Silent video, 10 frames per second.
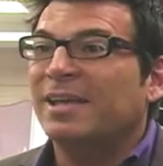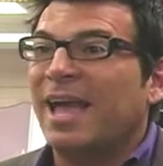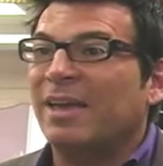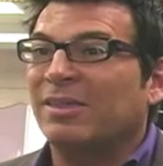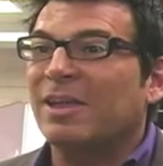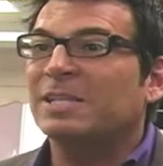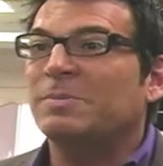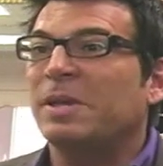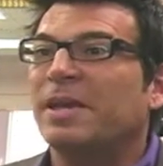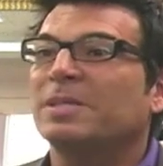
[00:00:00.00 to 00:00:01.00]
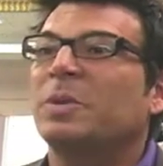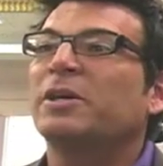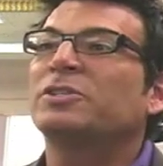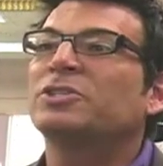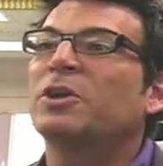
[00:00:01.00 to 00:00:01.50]
I think it's because we
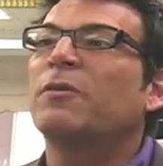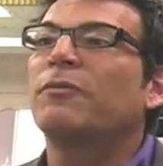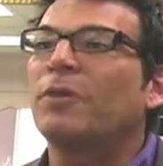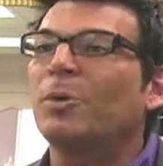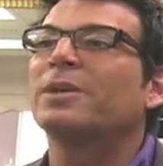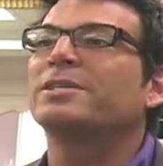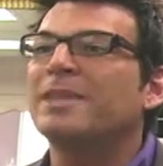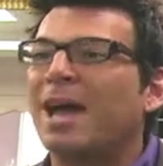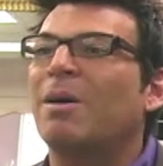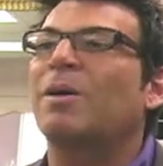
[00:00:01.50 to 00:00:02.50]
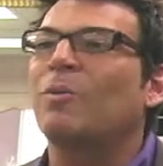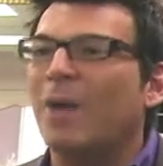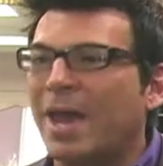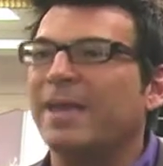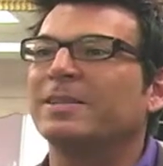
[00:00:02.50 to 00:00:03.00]
are so focused now on
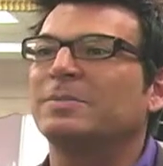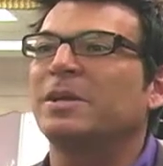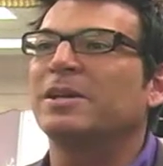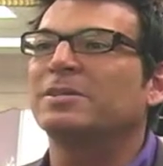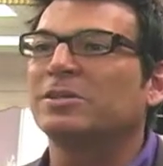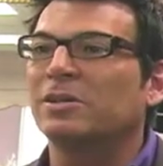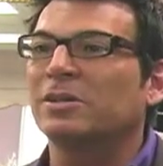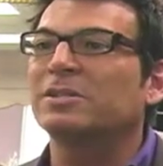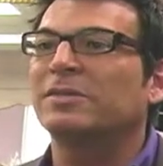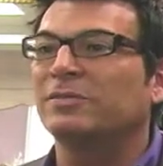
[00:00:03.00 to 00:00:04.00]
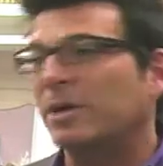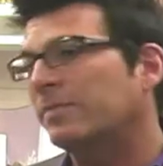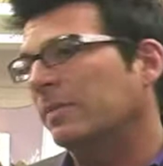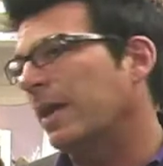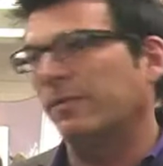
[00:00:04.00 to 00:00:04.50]
weddings because girls have
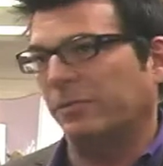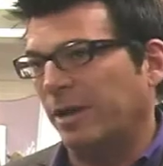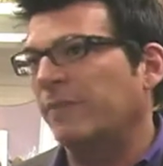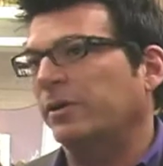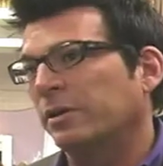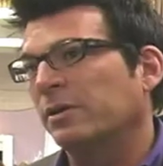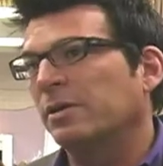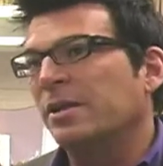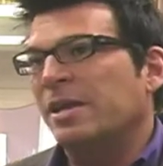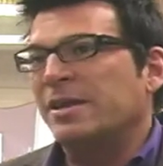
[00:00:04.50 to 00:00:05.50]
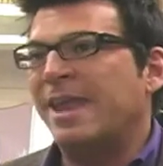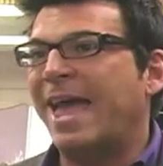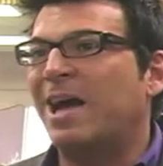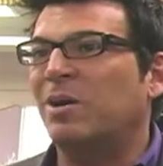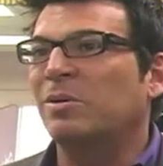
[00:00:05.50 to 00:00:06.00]
dreamt about it forever.
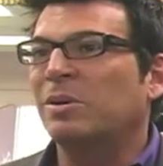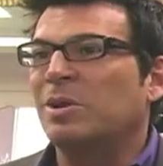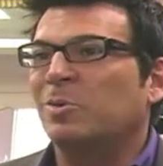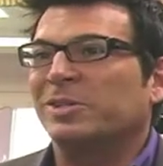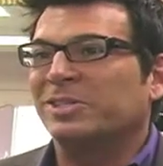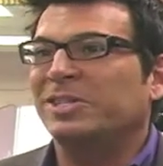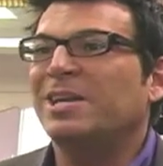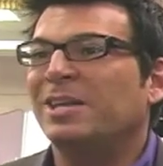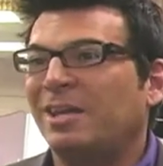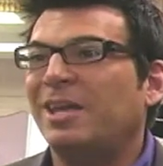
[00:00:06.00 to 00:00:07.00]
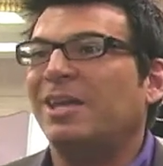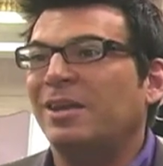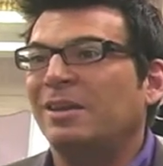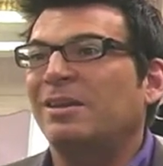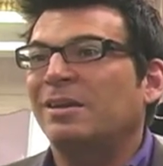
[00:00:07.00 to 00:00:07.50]
Now we're seeing it
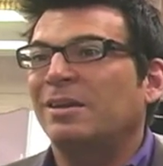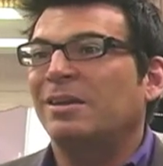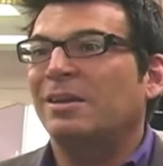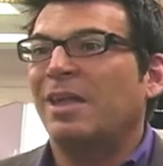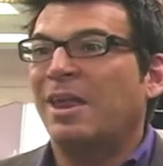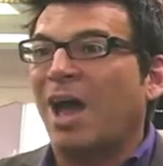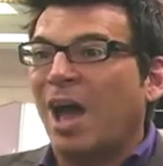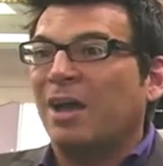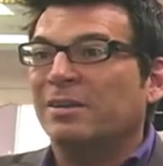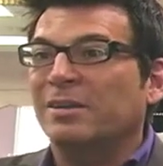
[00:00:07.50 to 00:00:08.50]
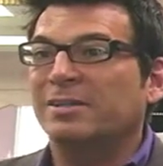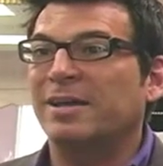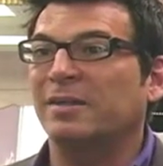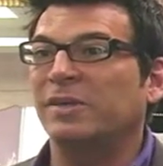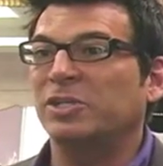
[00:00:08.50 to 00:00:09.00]
in and on
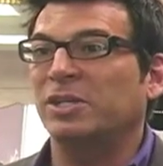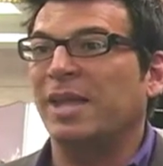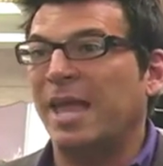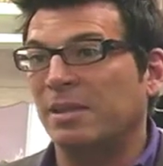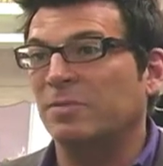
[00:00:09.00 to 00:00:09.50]
television and in the